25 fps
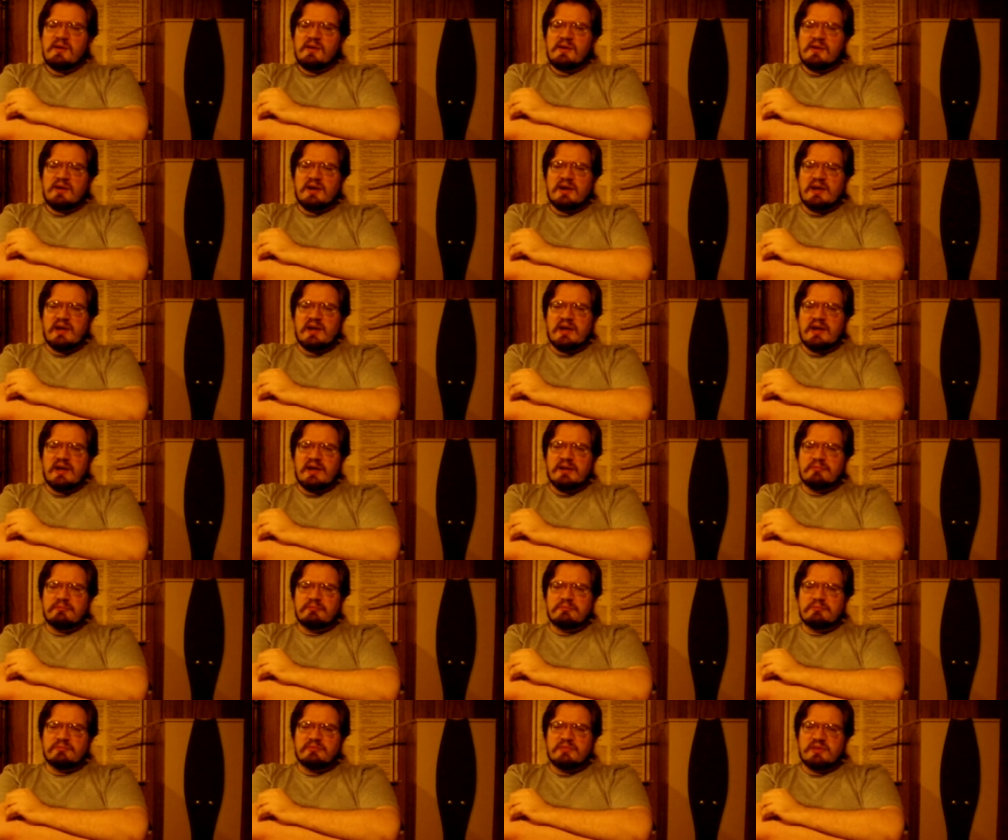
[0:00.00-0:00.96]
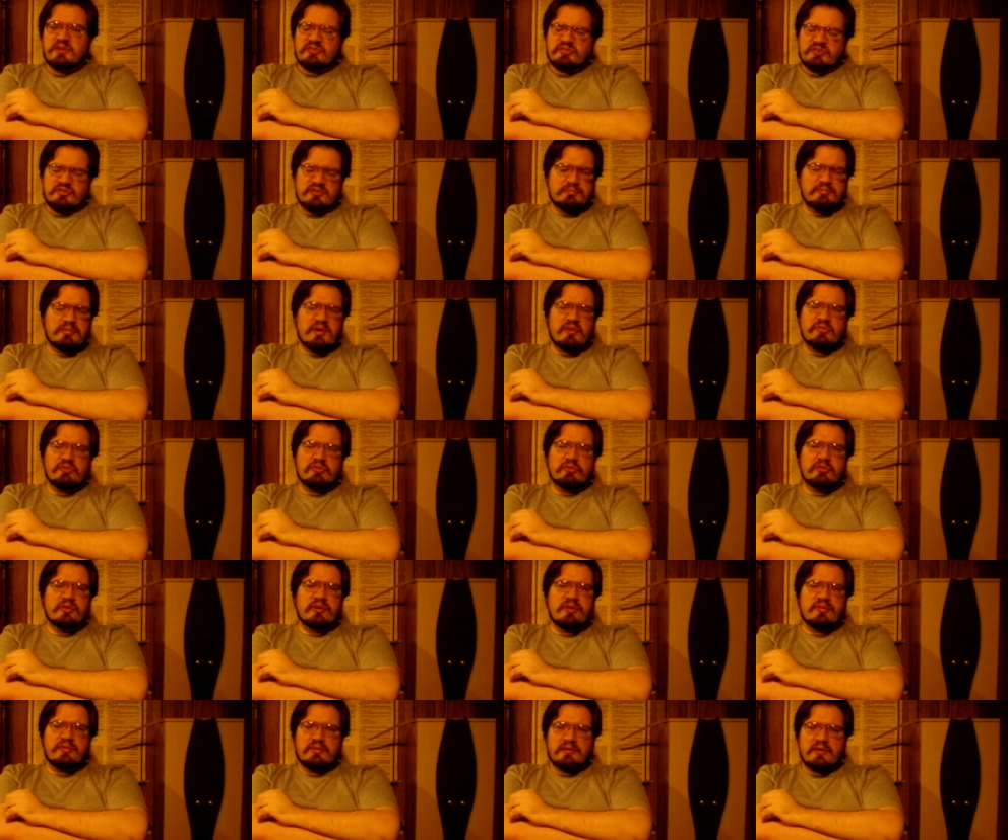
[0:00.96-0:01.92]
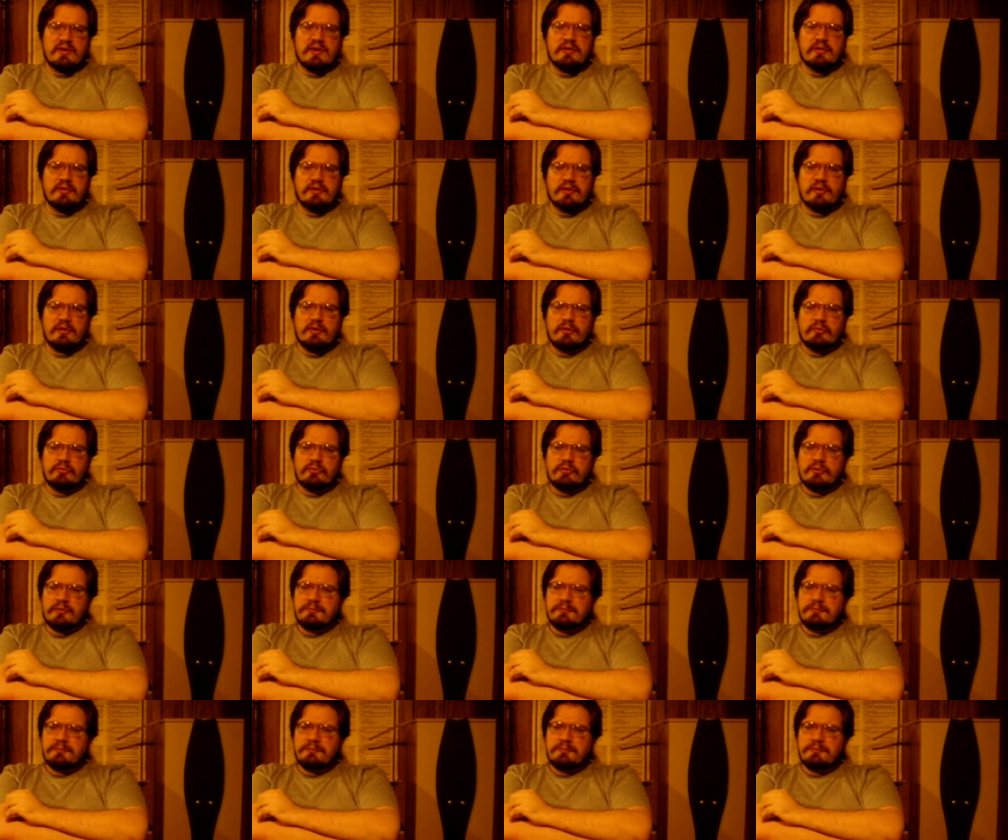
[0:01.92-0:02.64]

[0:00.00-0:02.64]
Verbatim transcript: Uh, actually, basically nothing are a cult.